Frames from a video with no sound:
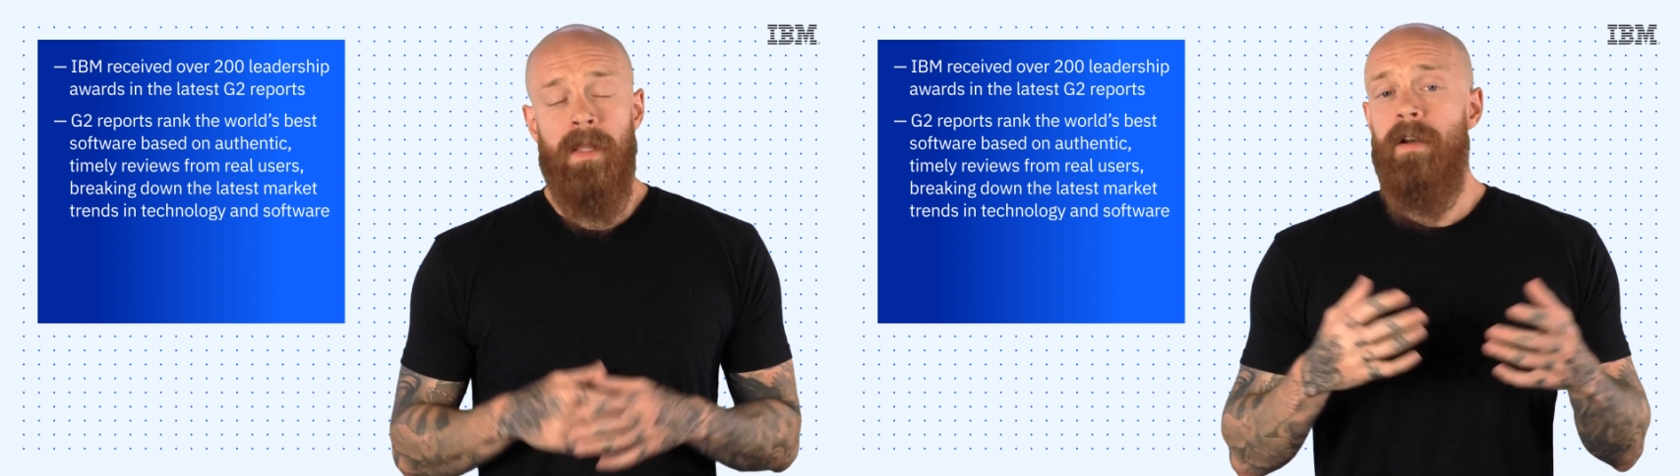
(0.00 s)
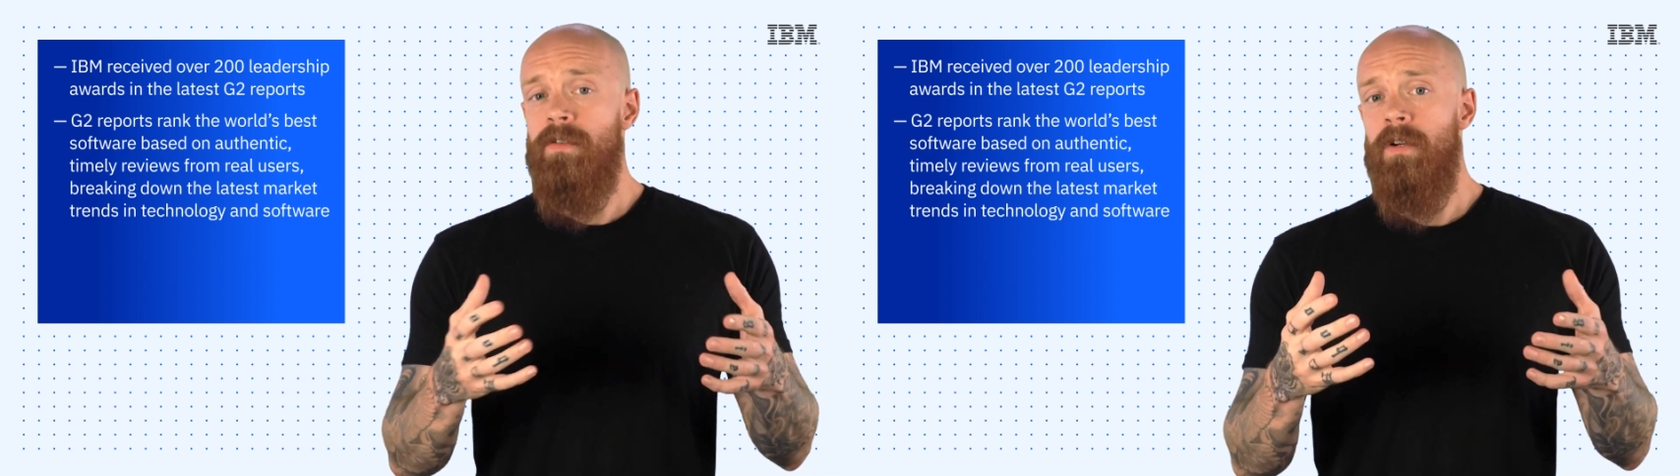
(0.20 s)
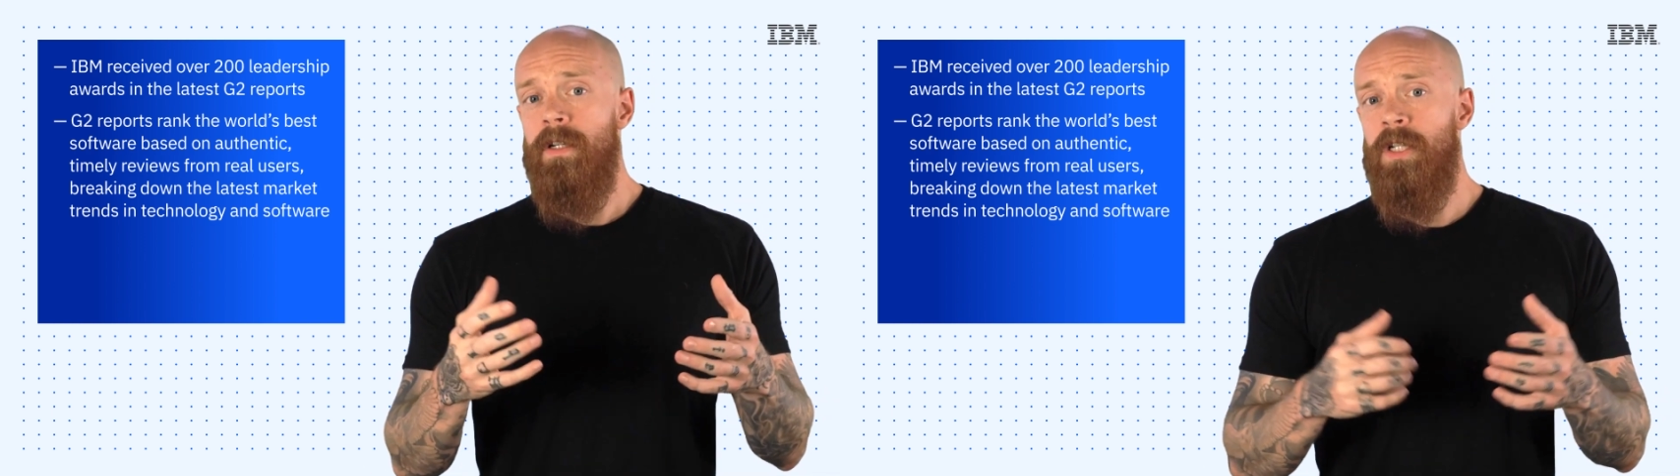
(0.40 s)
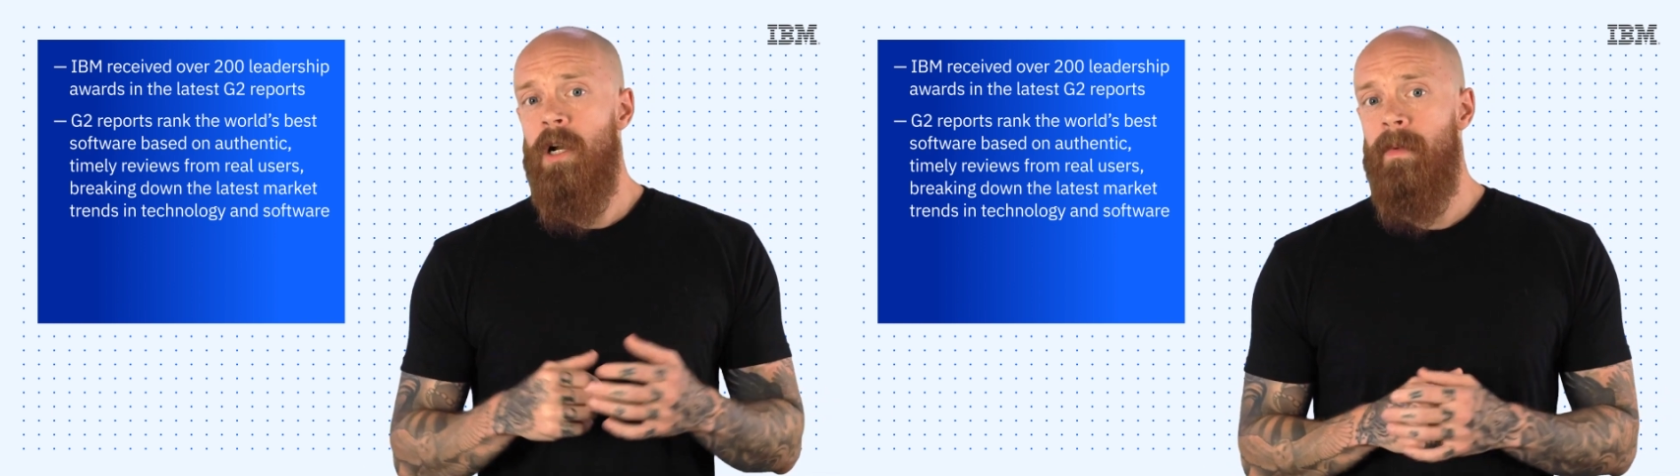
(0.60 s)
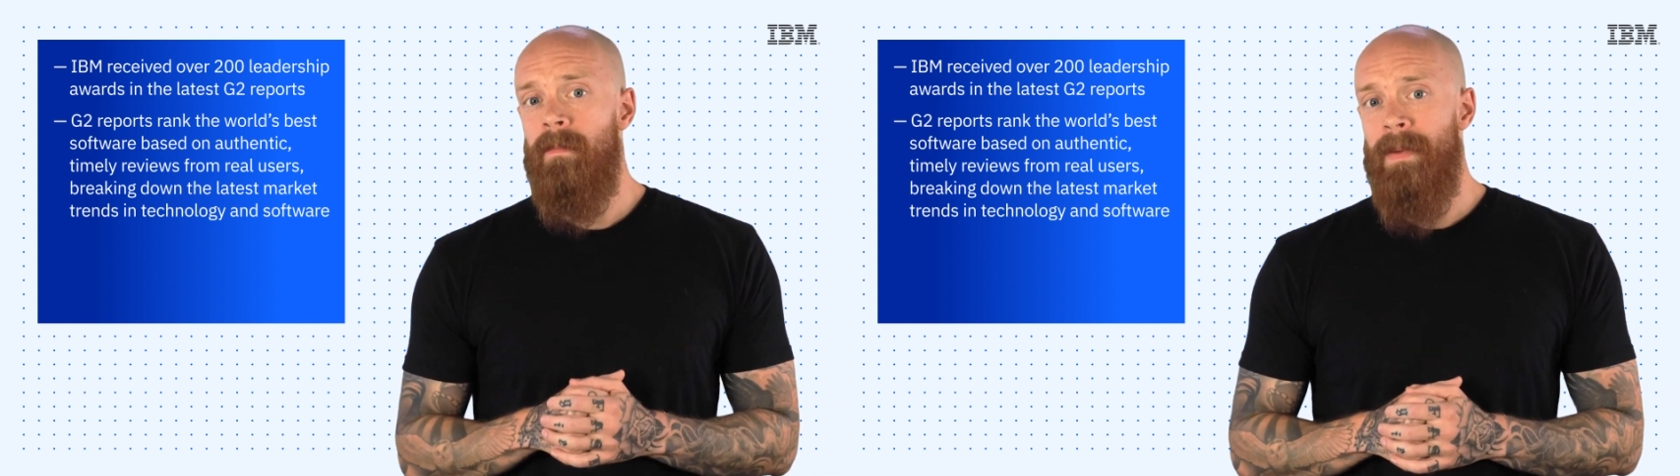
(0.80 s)
Leaders are
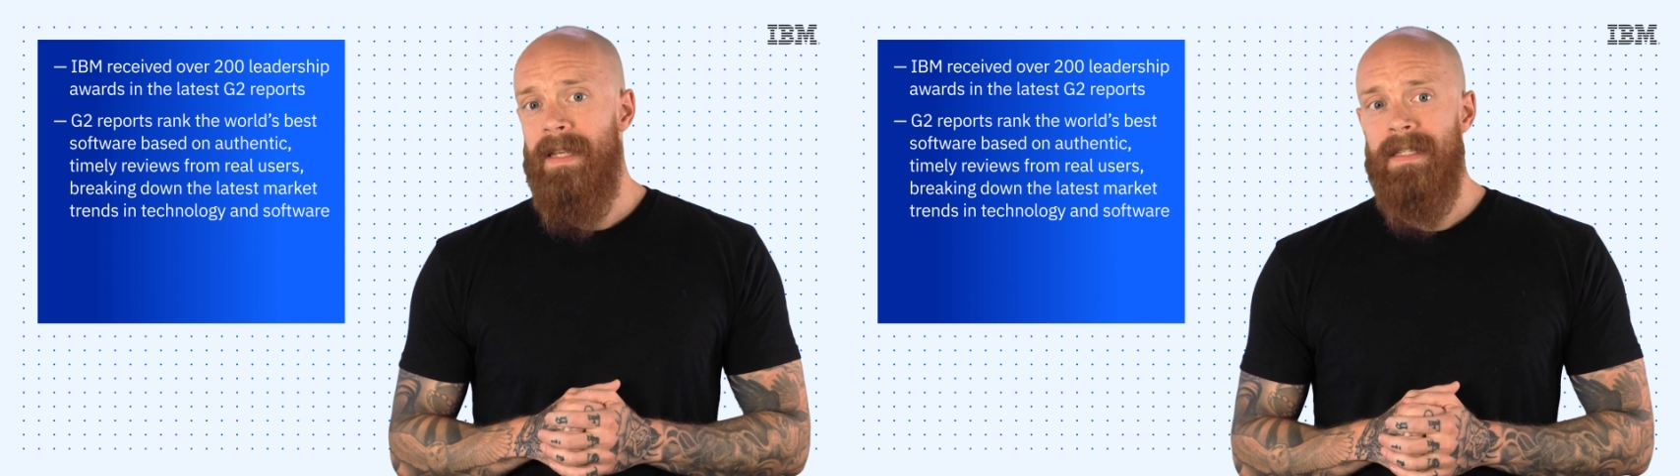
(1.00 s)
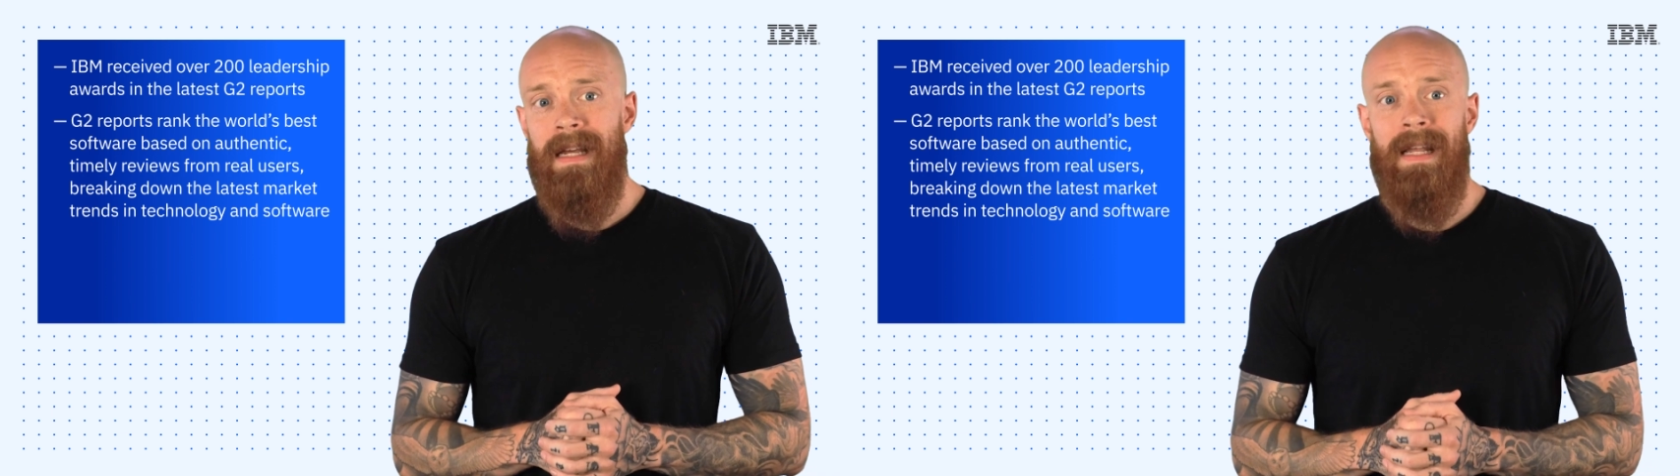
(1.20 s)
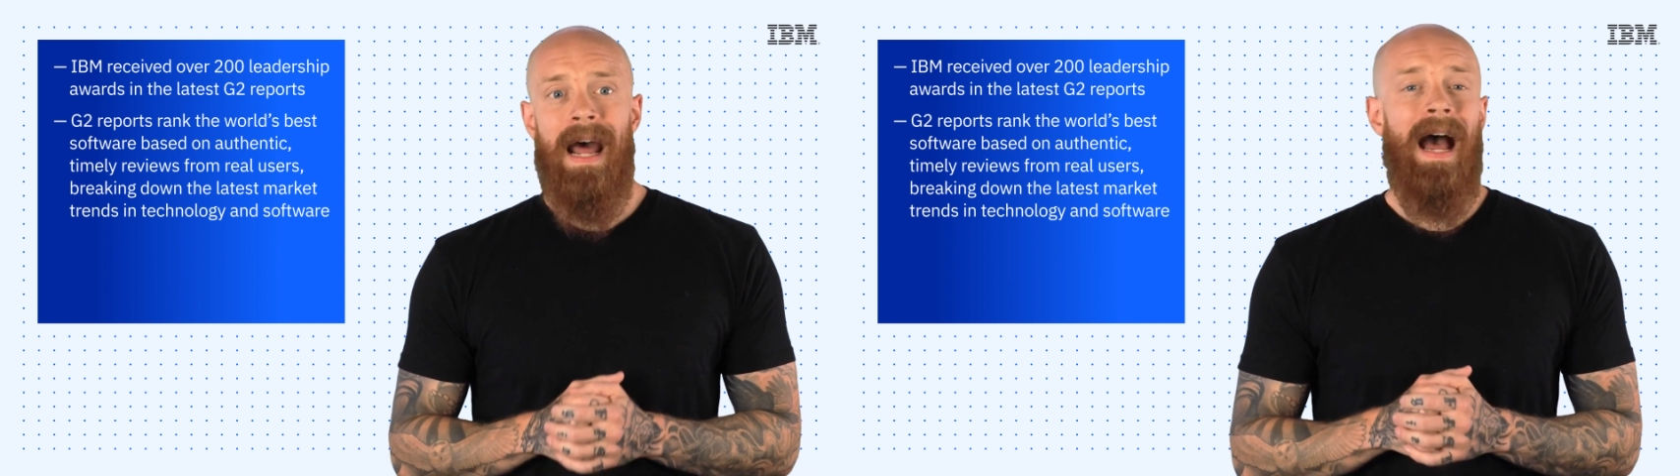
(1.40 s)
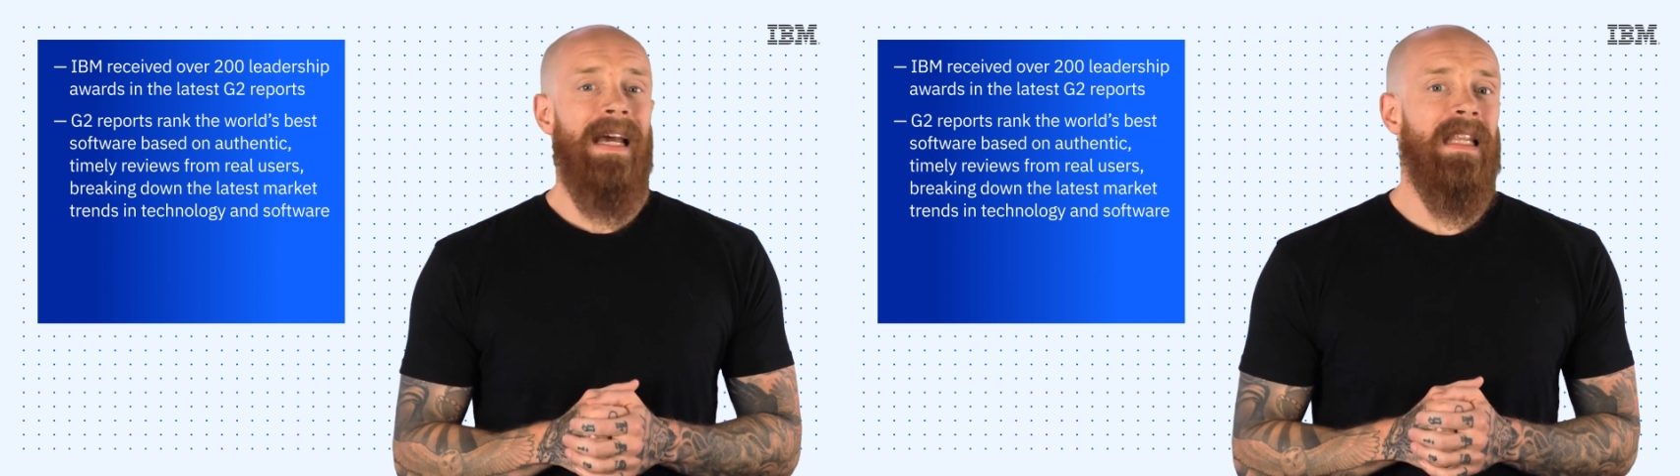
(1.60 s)
determined based on high